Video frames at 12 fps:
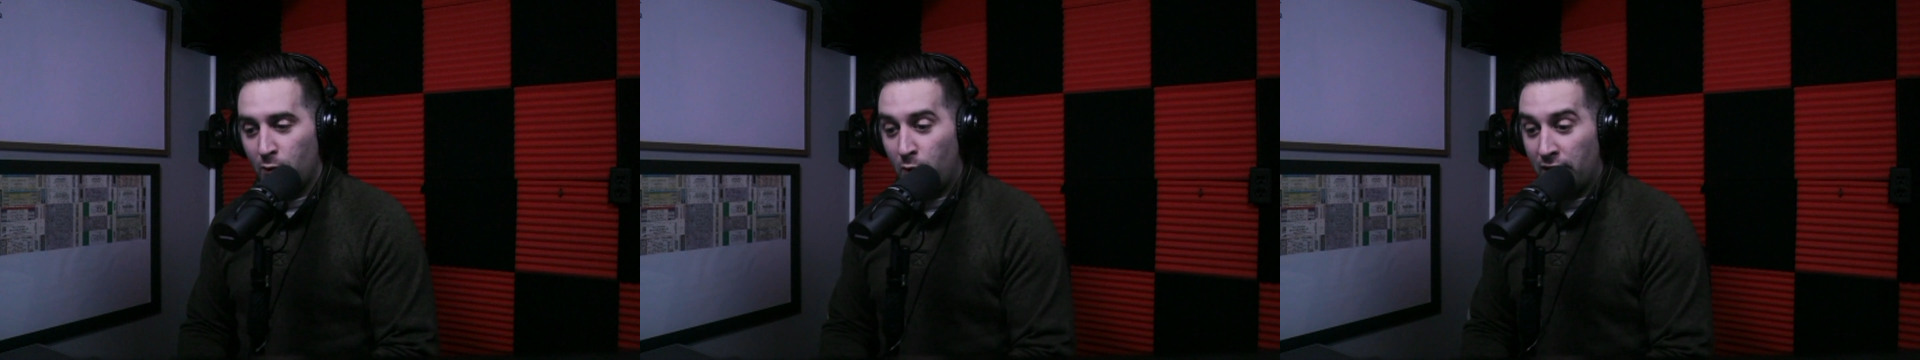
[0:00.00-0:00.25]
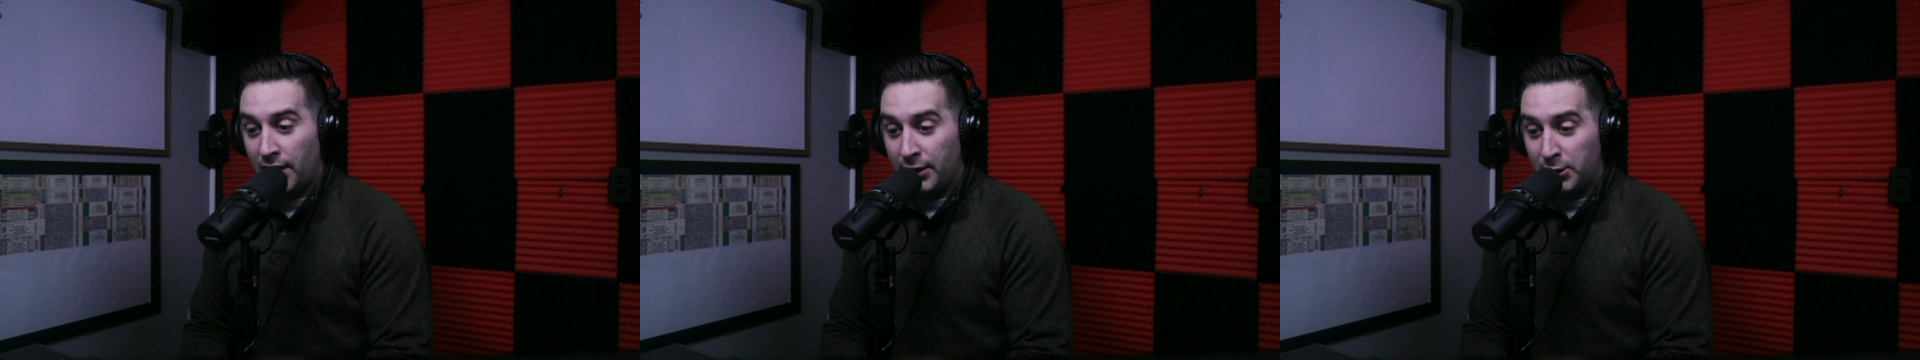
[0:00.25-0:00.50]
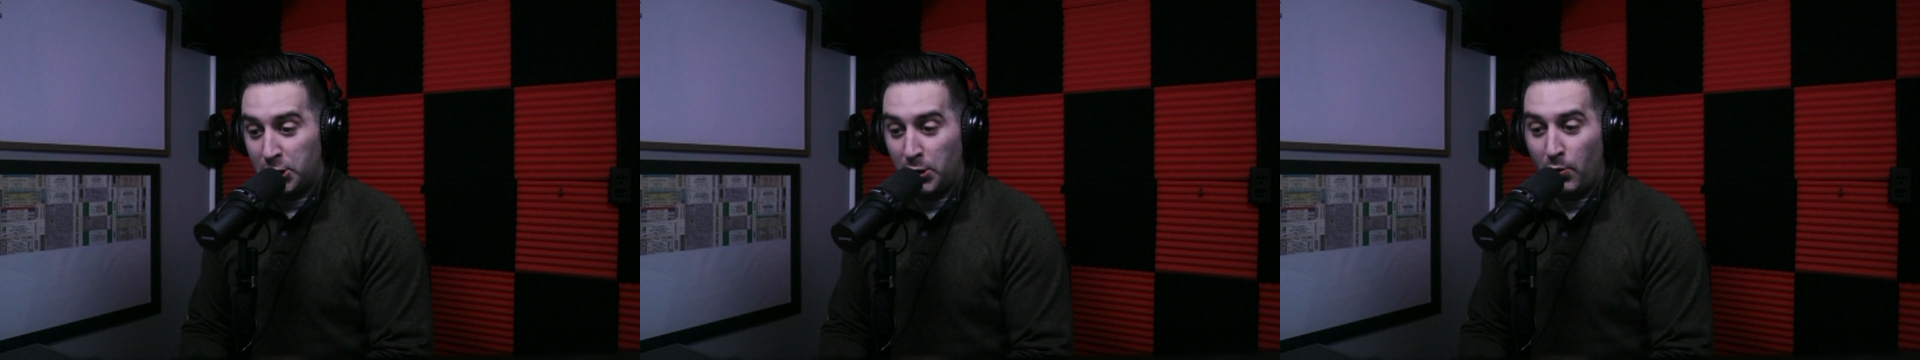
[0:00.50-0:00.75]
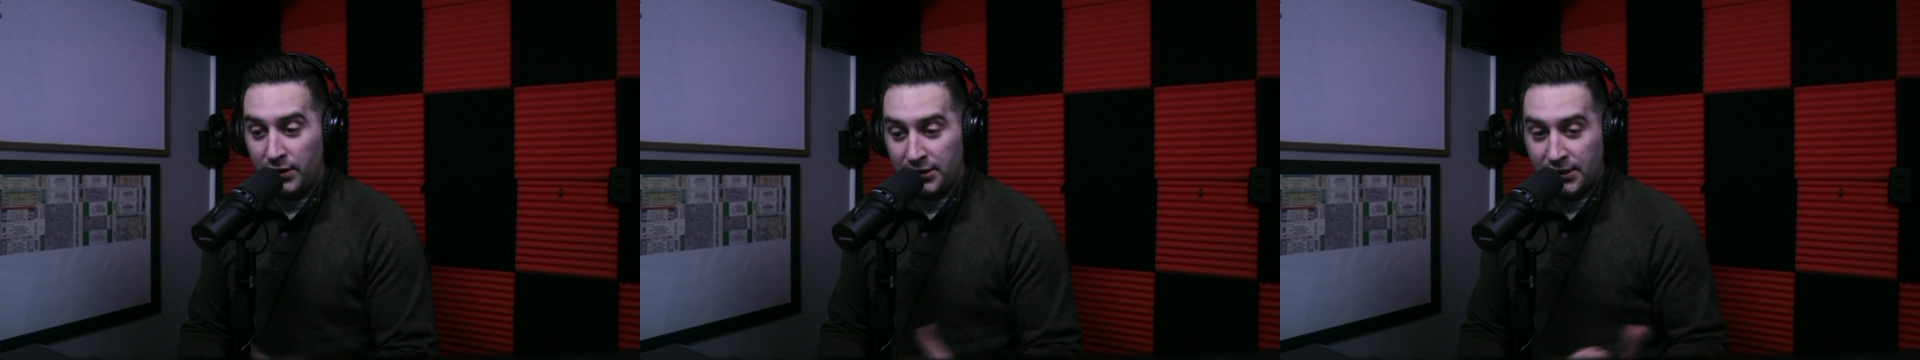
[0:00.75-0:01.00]
and she
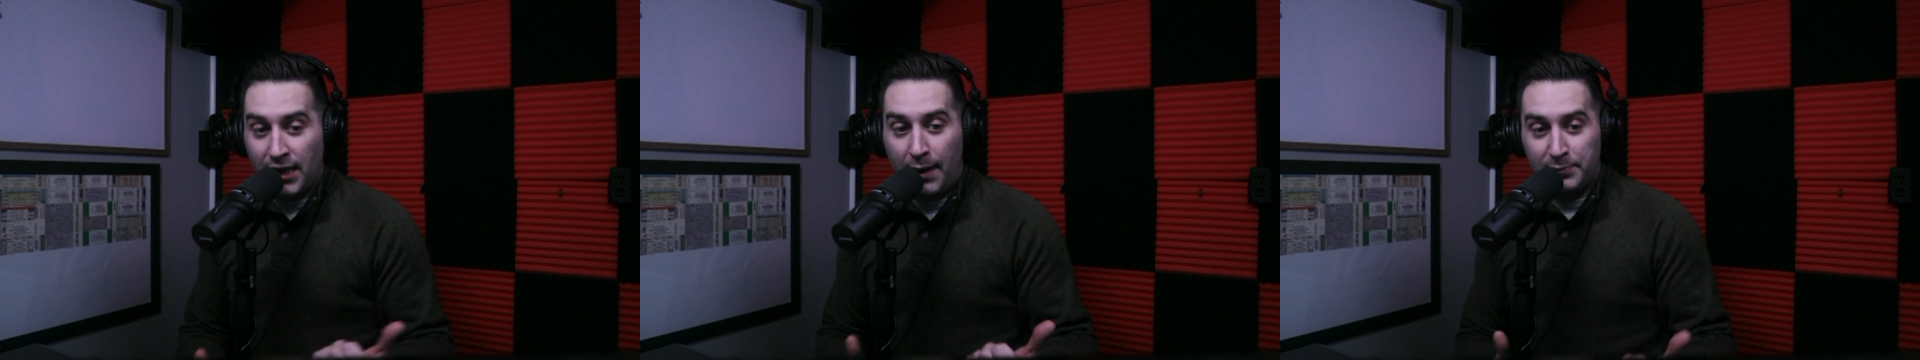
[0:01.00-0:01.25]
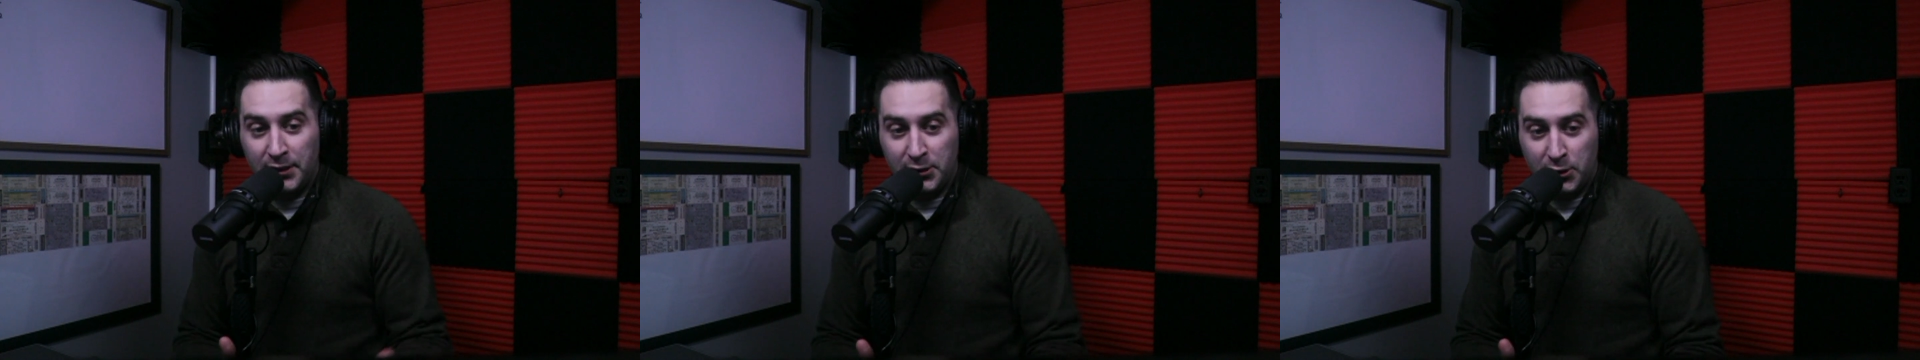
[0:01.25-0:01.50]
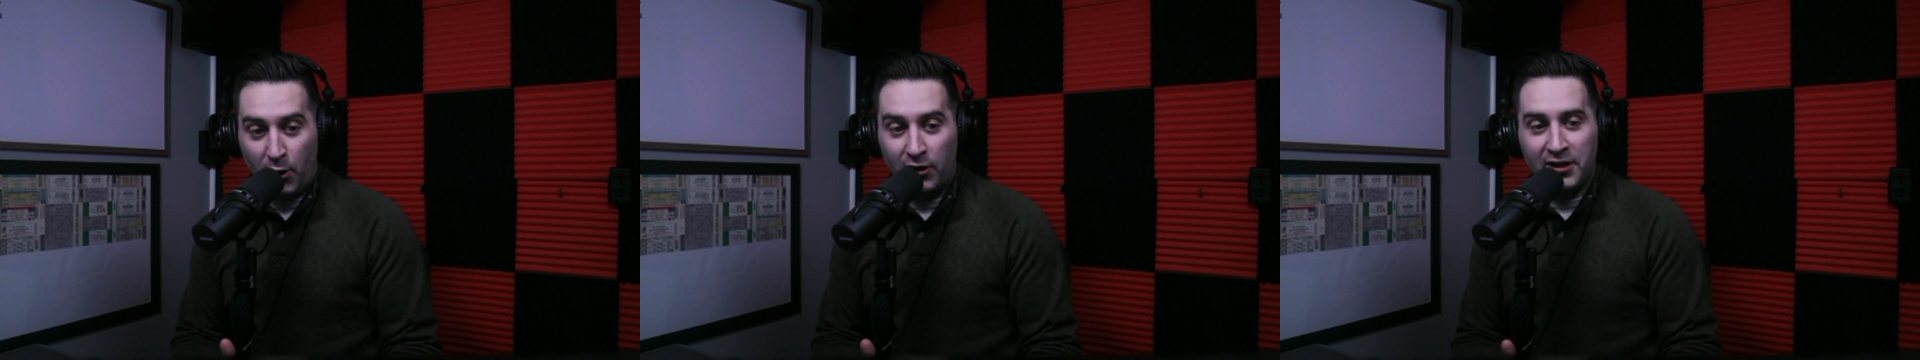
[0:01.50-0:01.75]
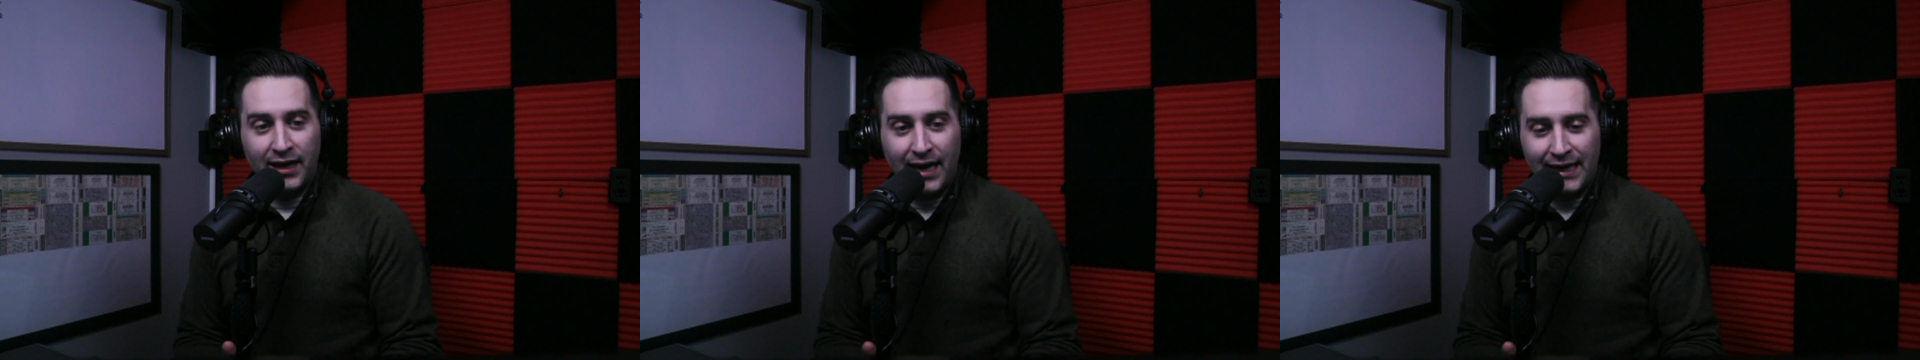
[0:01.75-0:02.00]
stopped at
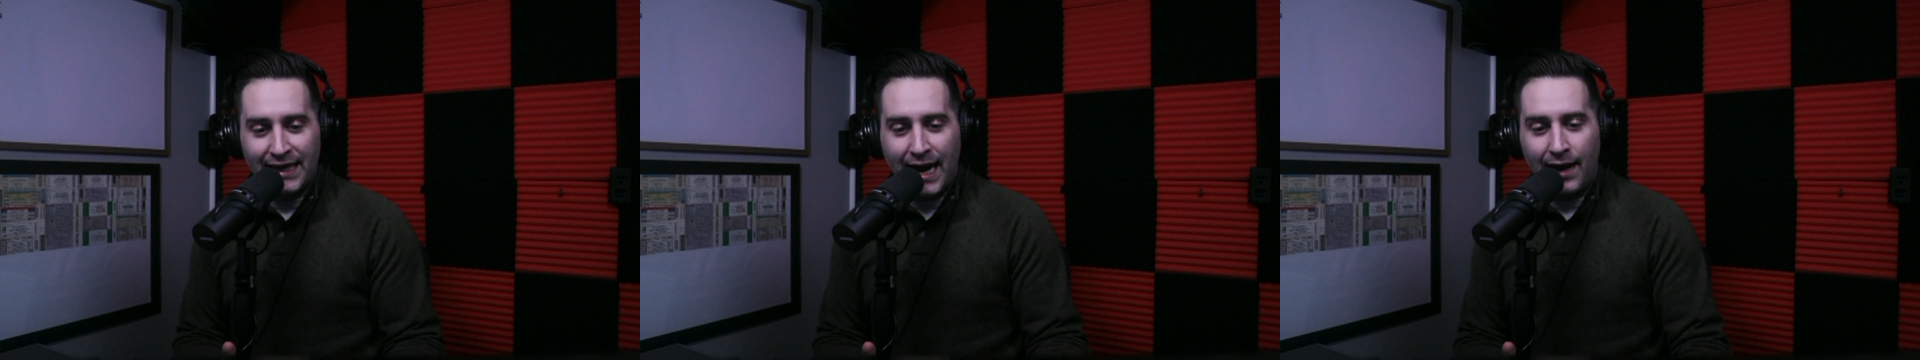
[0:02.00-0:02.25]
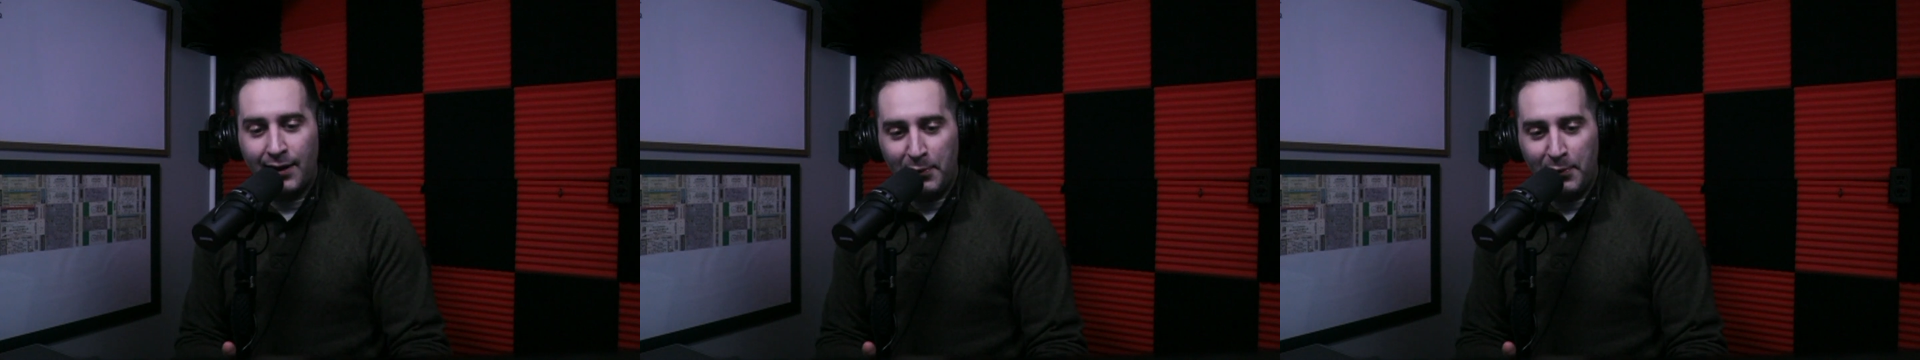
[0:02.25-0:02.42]
Target and got